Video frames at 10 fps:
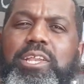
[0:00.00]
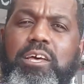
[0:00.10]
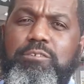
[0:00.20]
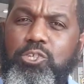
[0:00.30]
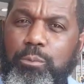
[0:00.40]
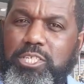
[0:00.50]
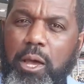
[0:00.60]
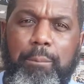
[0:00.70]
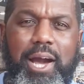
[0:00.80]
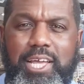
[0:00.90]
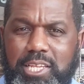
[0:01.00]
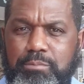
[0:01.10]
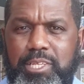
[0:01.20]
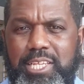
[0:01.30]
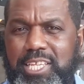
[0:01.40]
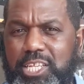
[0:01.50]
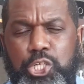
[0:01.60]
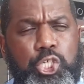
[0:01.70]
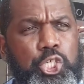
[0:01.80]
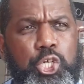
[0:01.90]
love so much apocalyptic
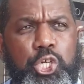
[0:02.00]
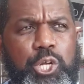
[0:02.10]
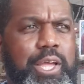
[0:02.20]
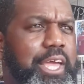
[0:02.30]
literature,